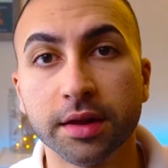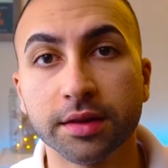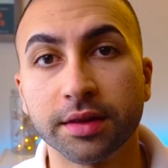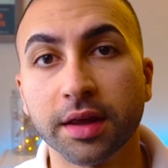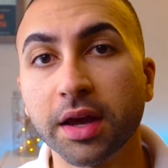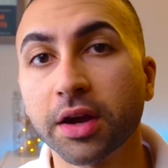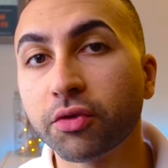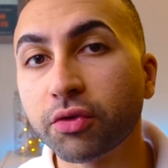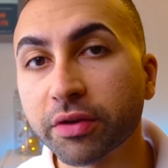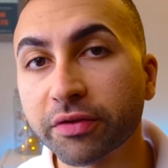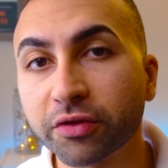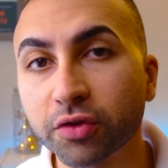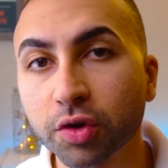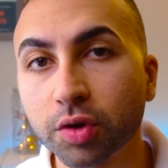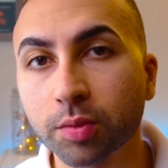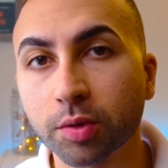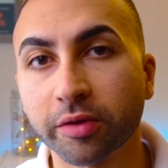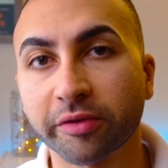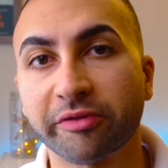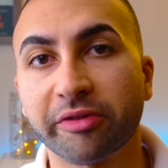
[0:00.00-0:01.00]
The
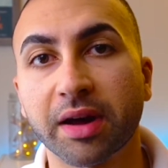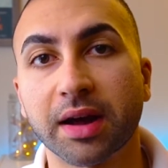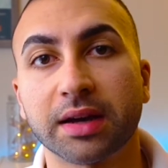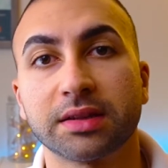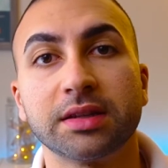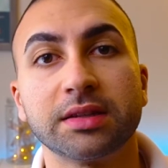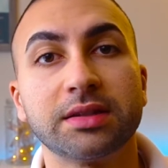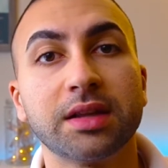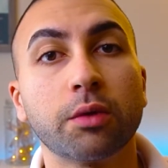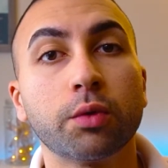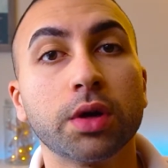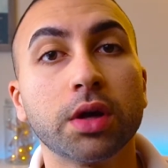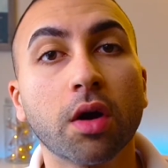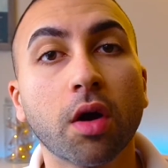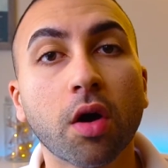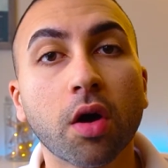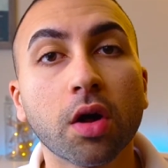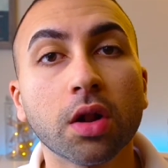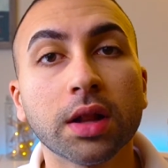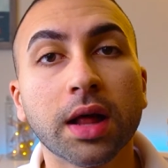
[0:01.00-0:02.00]
irrefutable fact is that we
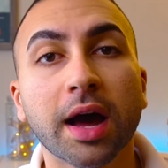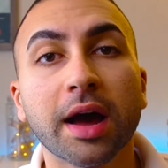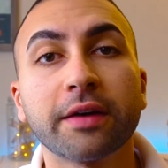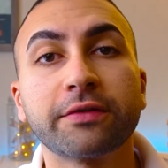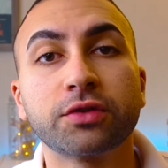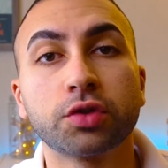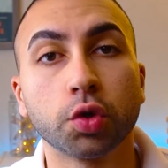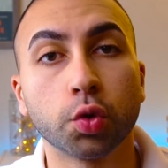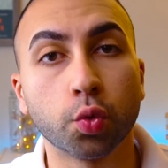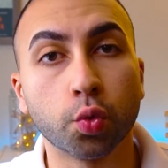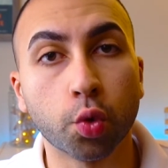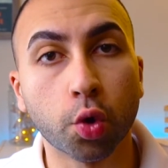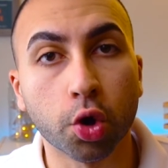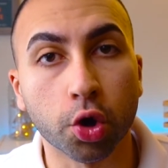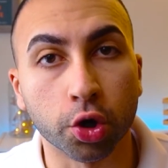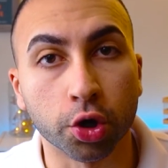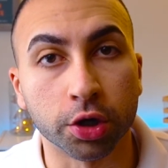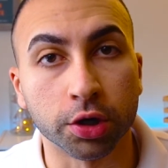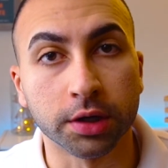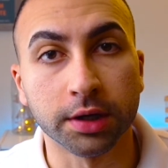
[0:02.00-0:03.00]
all have to
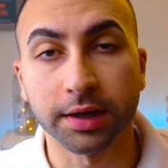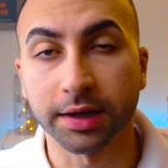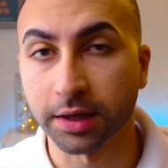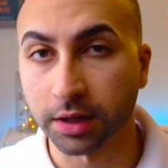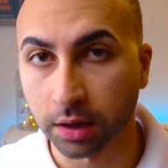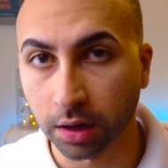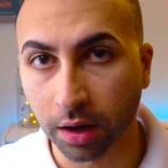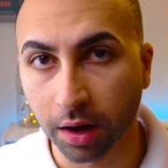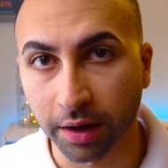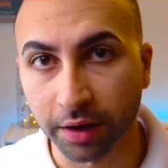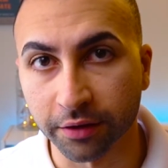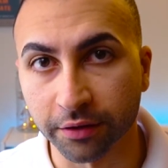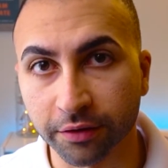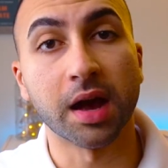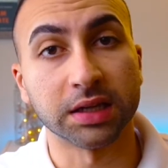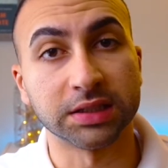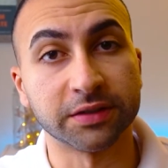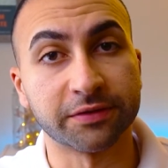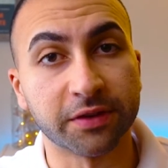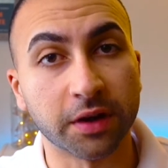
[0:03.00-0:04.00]
work in life
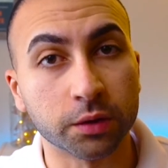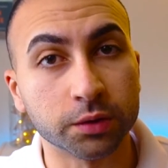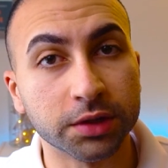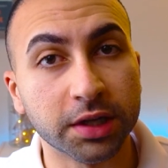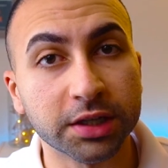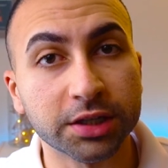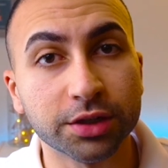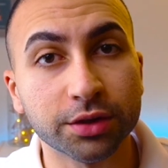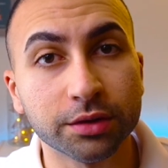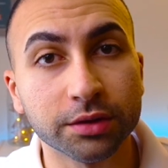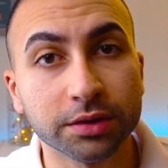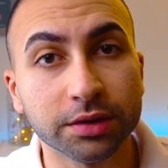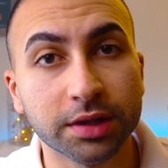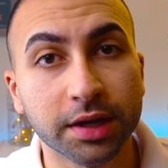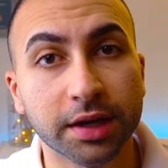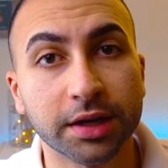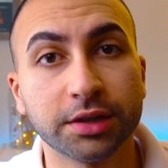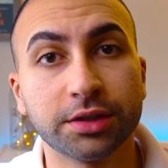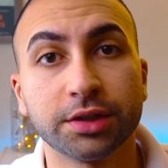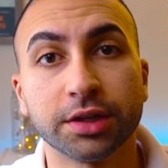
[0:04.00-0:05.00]
as a foundational
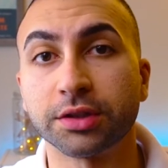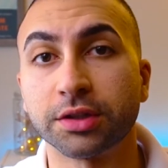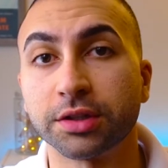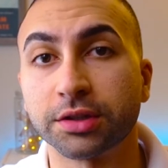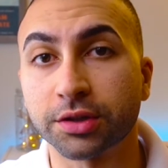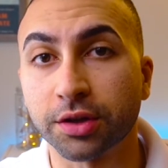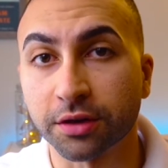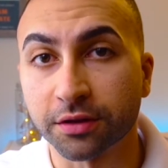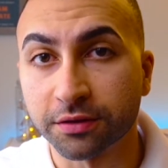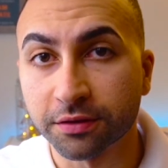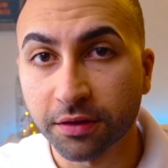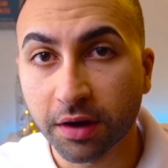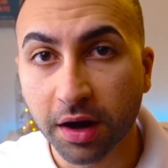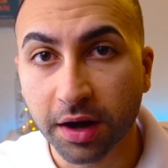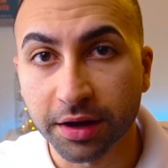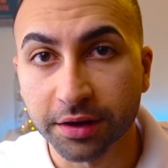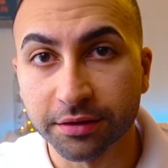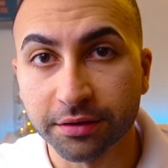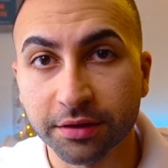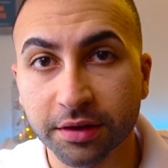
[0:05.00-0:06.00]
stage to
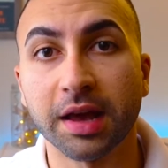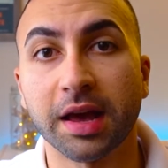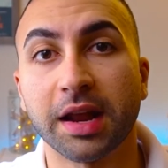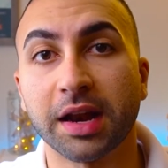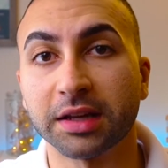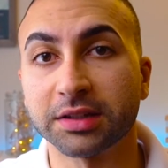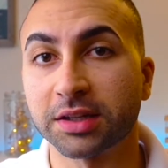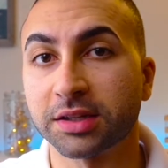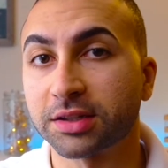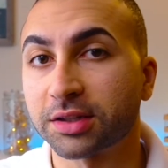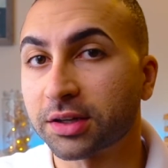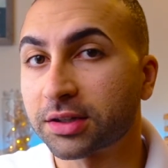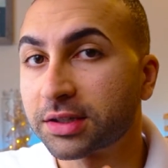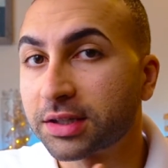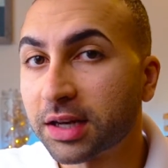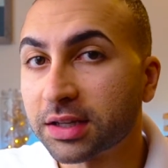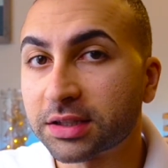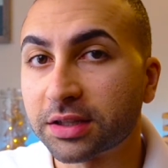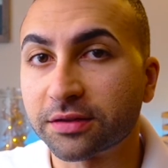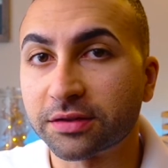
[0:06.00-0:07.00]
survive and as a
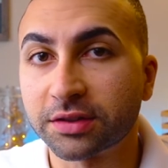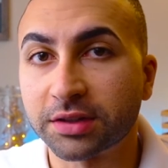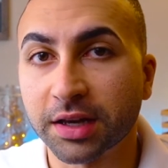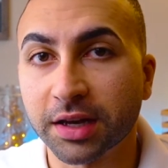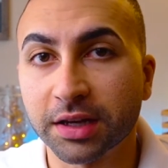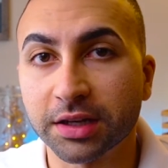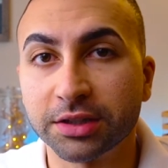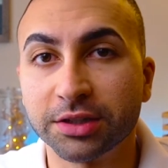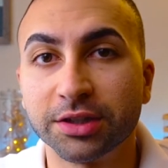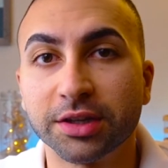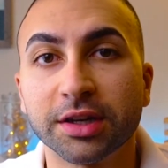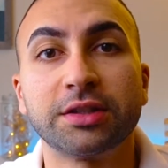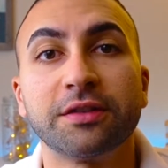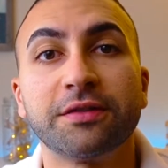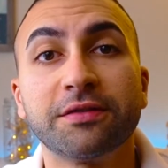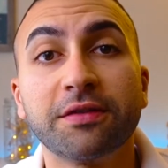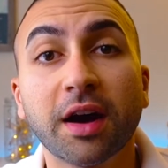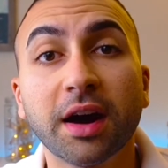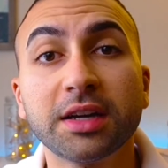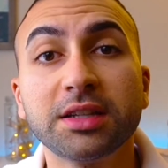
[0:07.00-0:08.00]
successive stage to
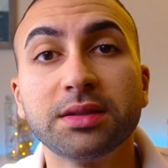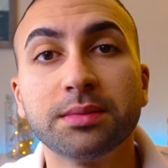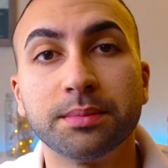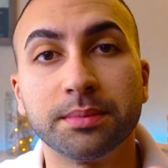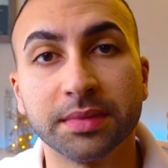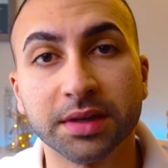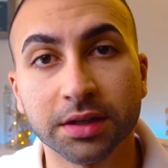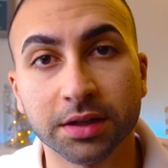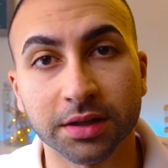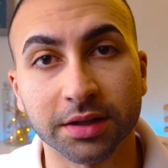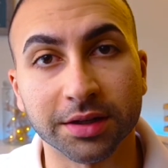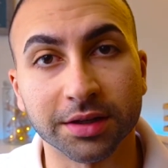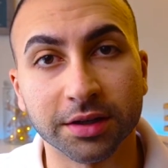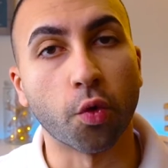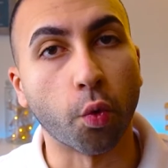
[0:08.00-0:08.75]
find meaning.